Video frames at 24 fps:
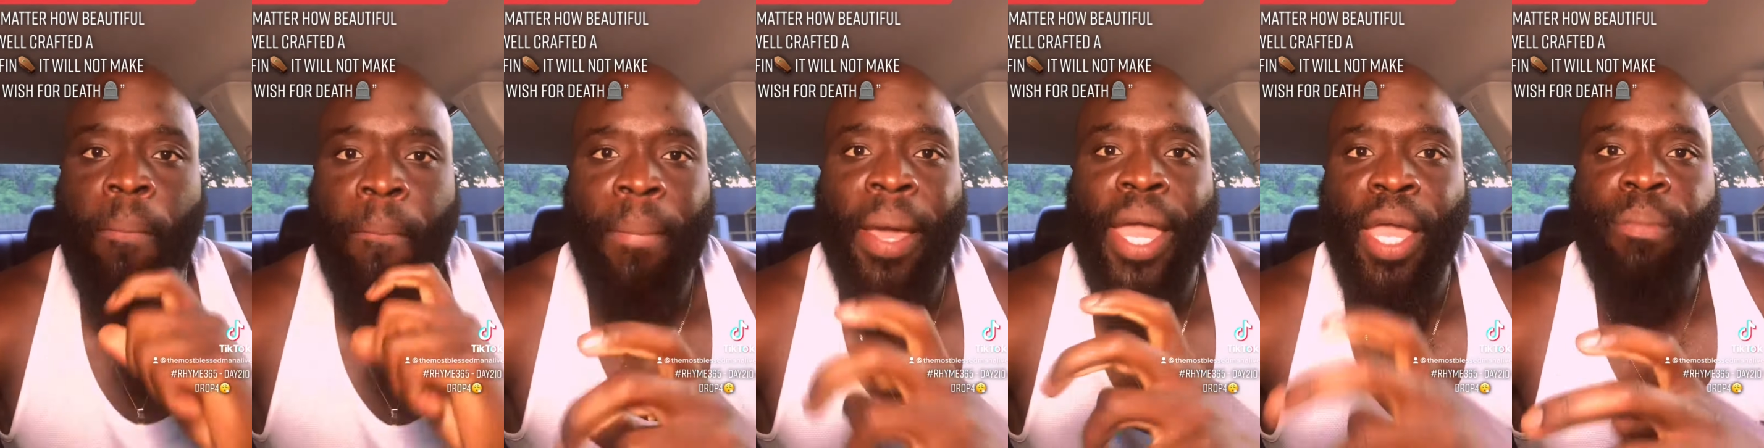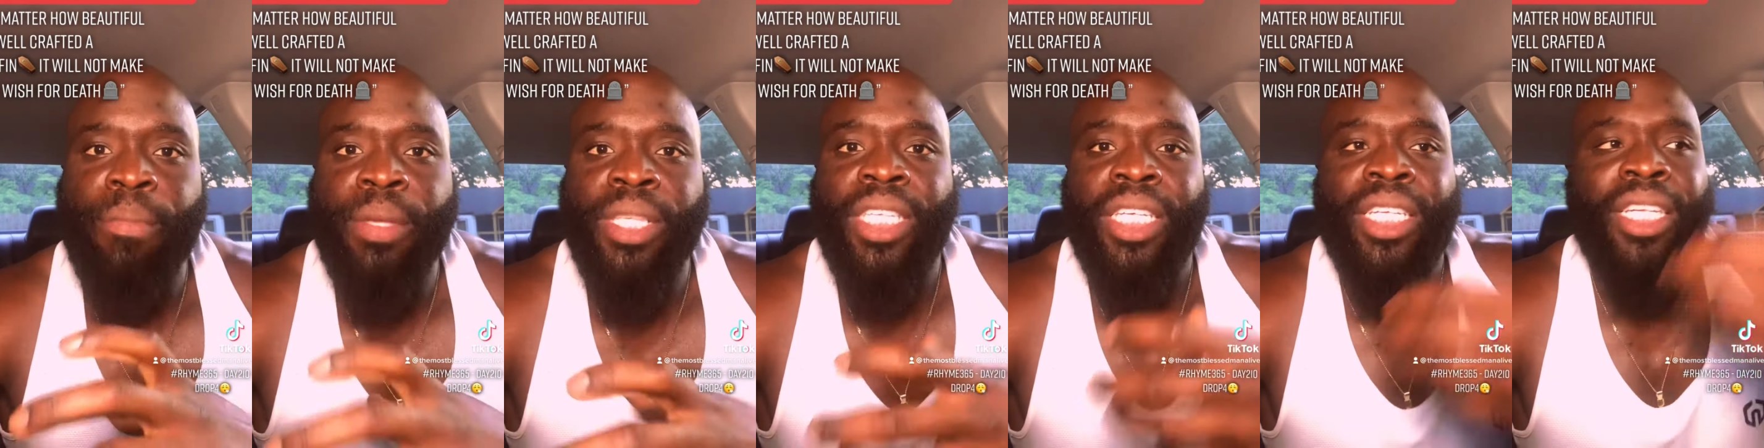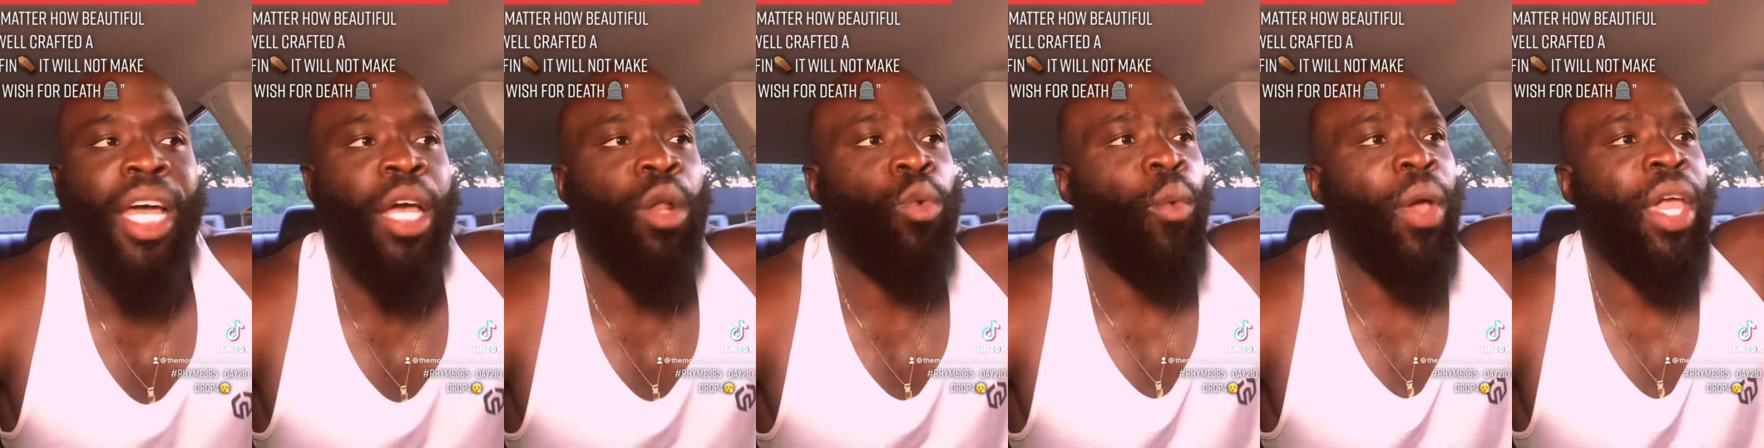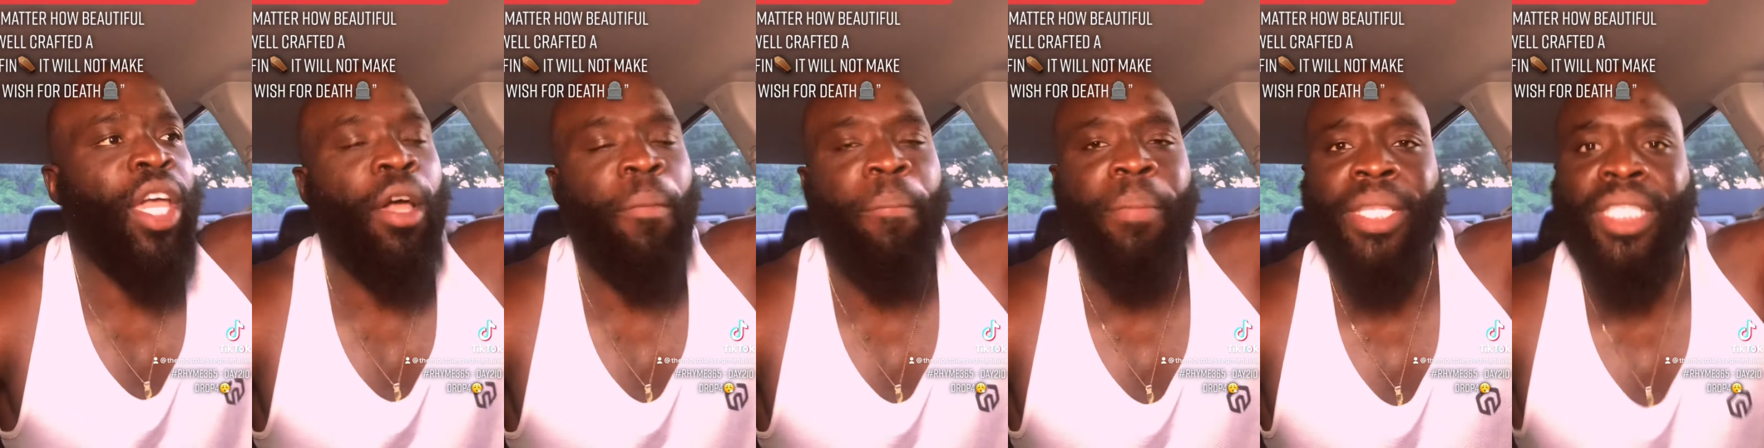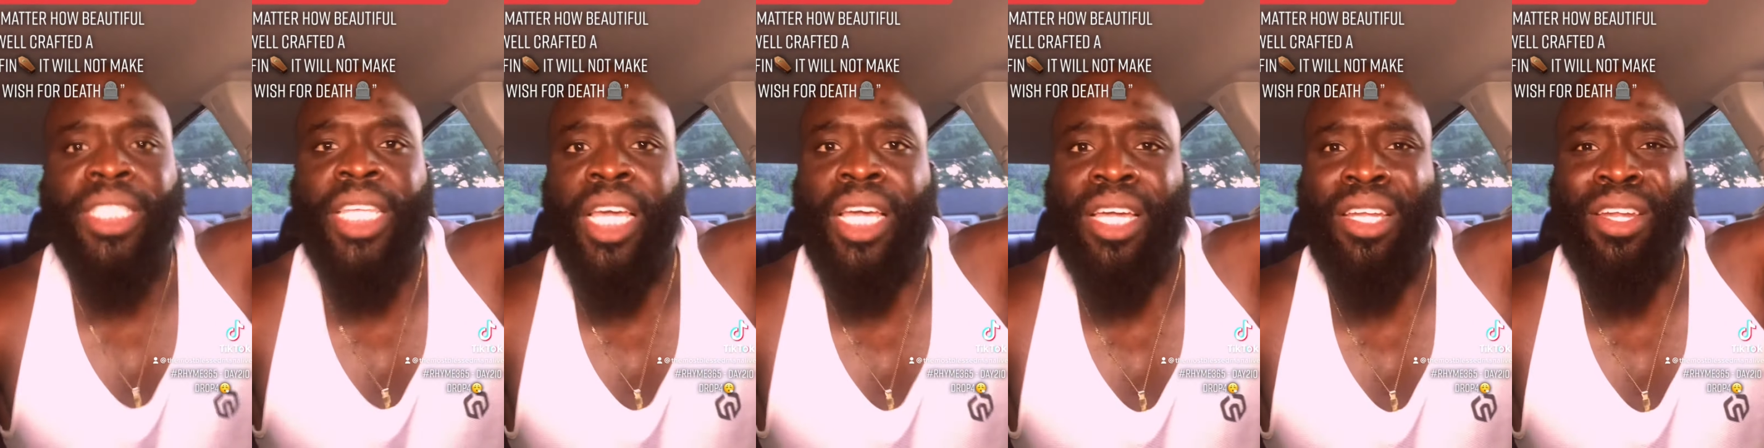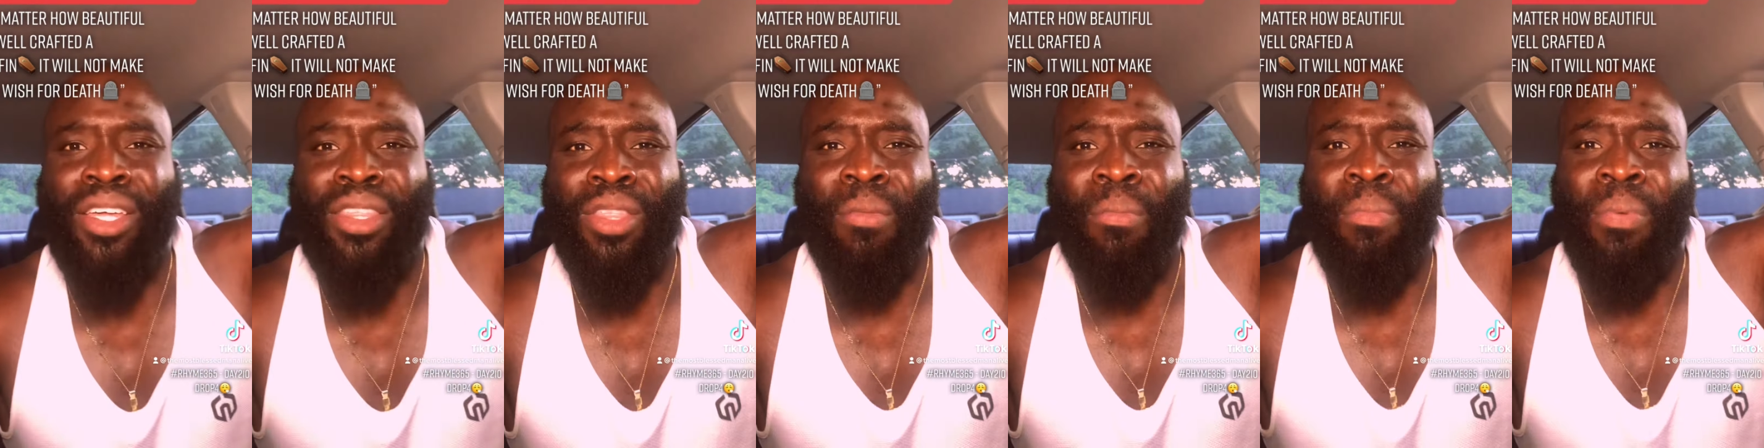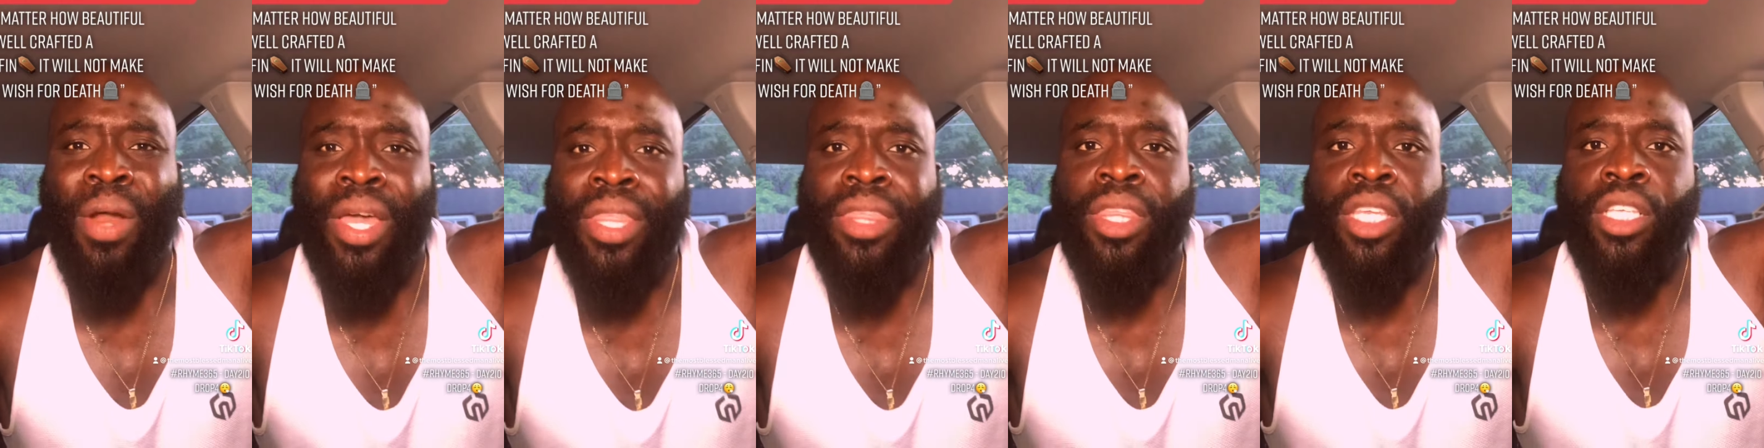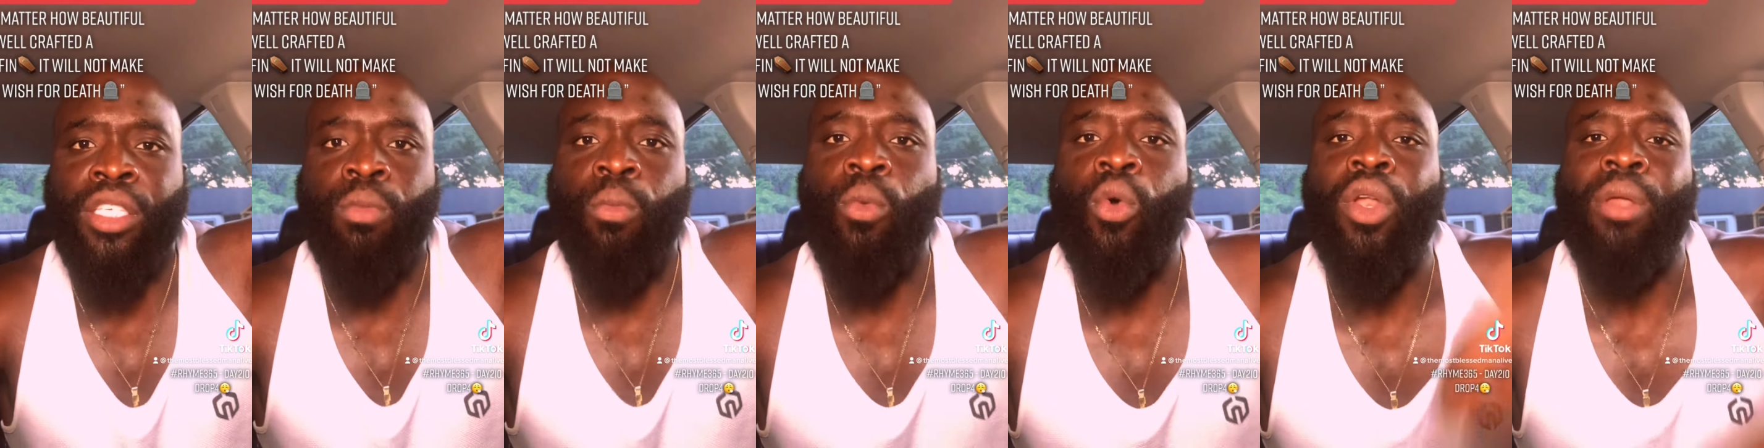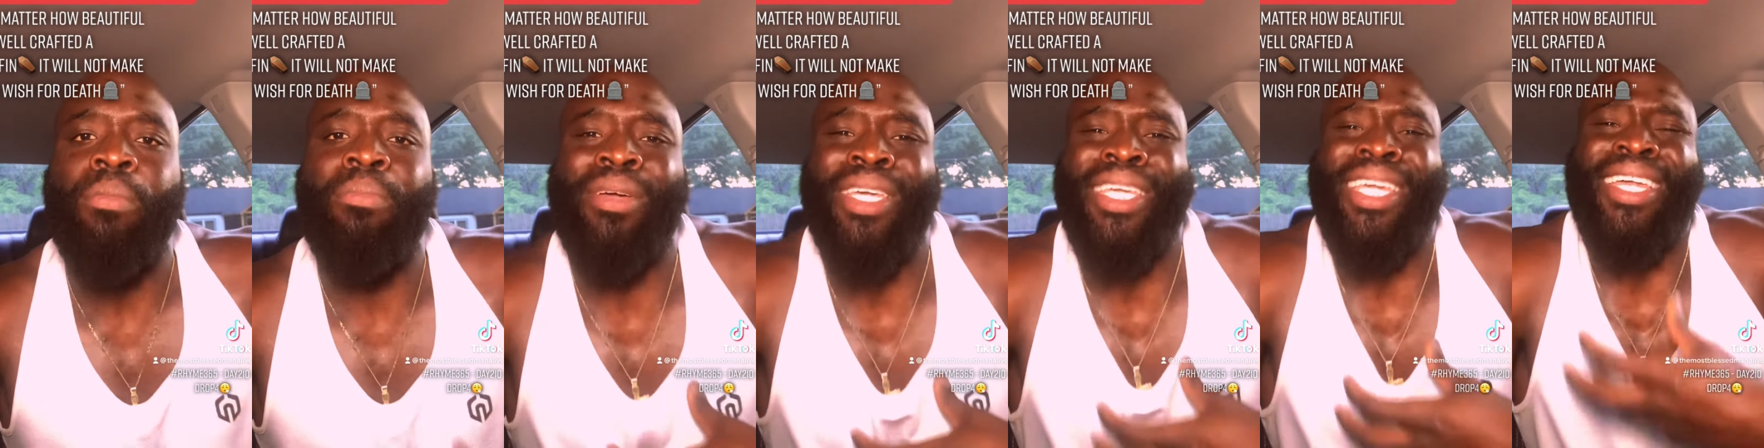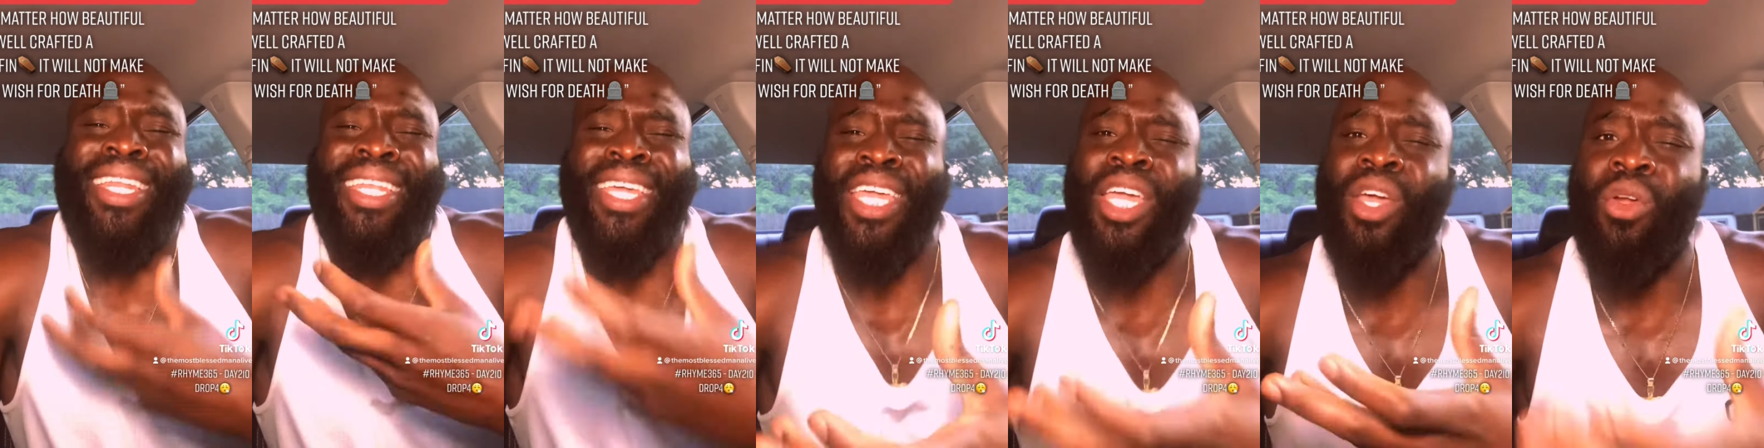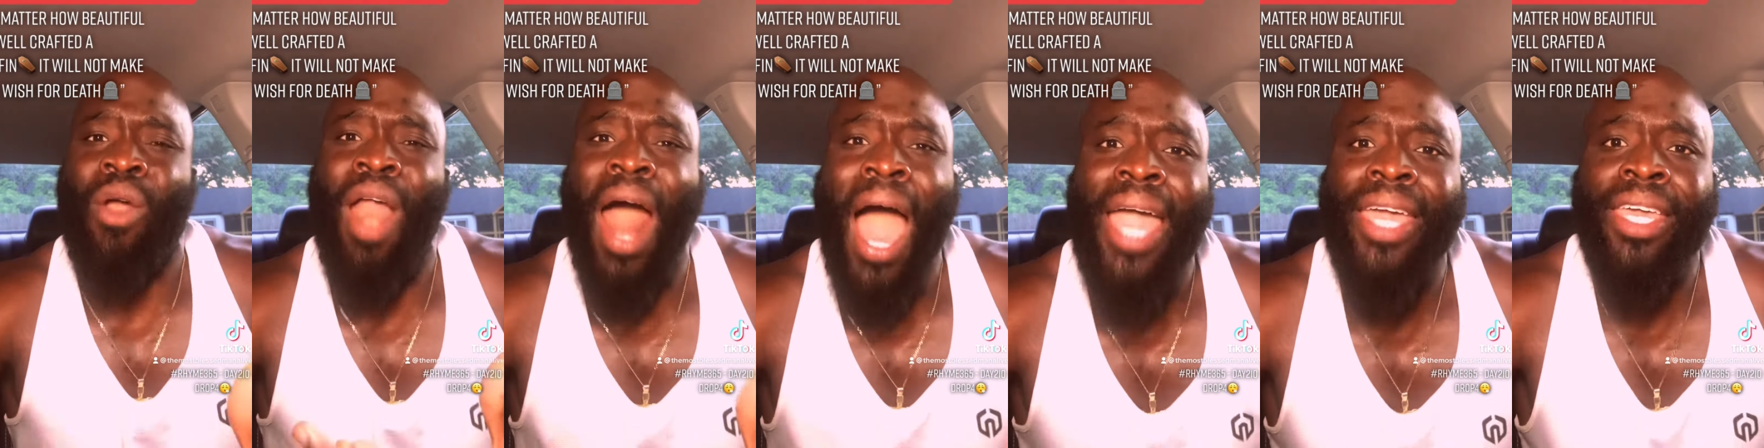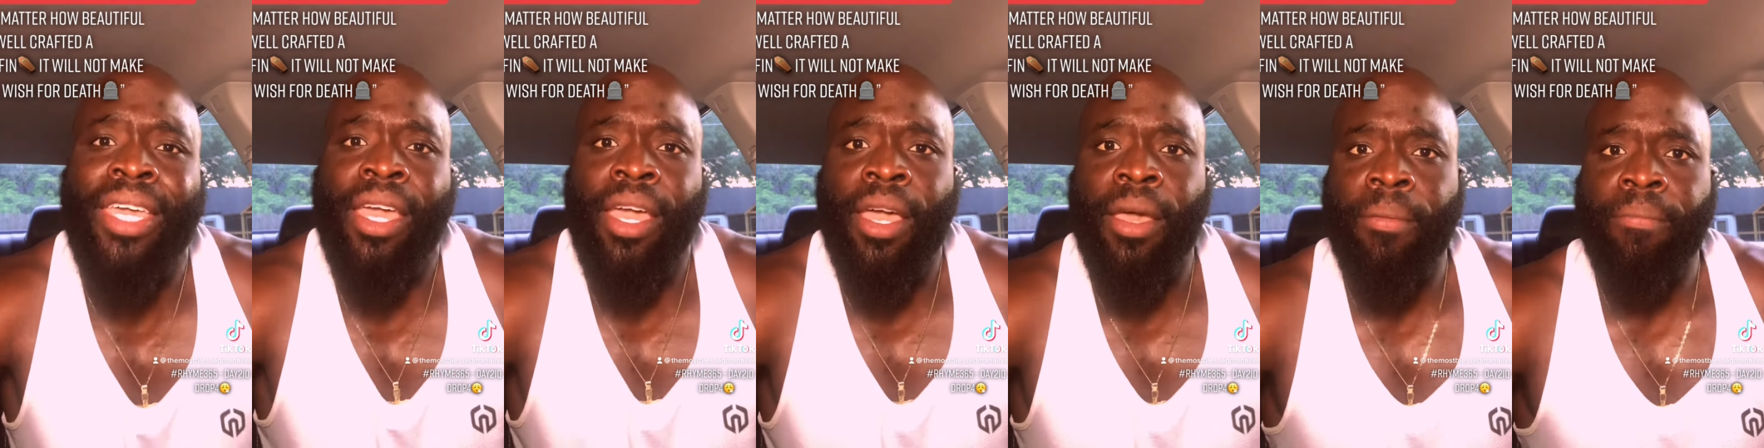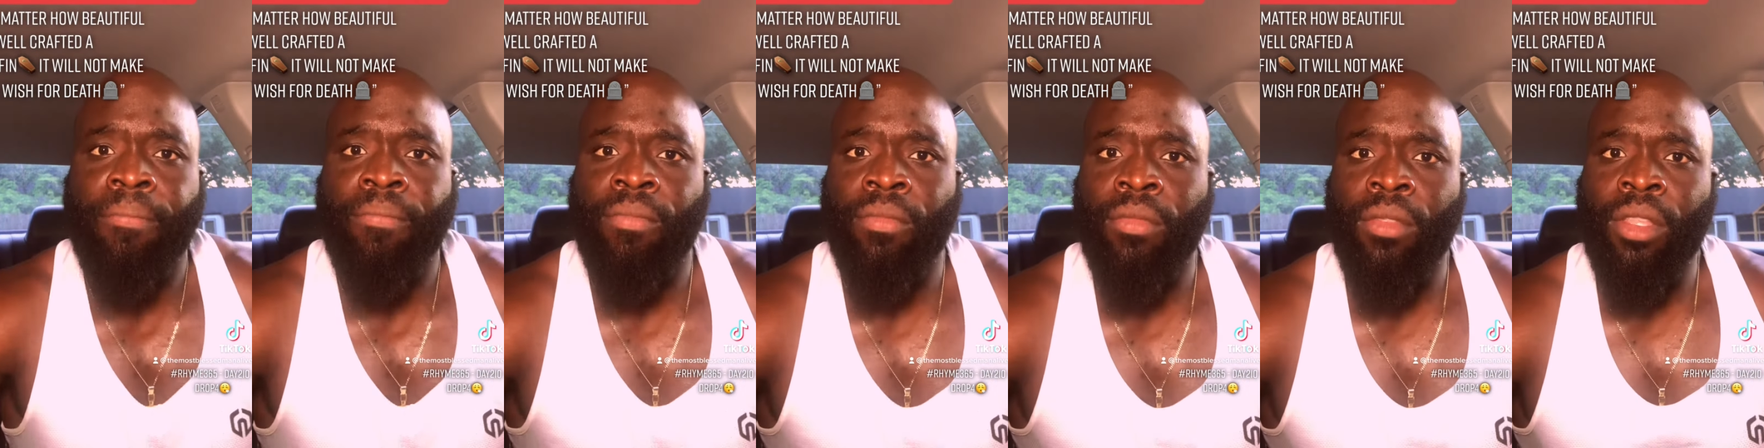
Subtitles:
babies did not wake up and take another breath this morning, but yet here I am.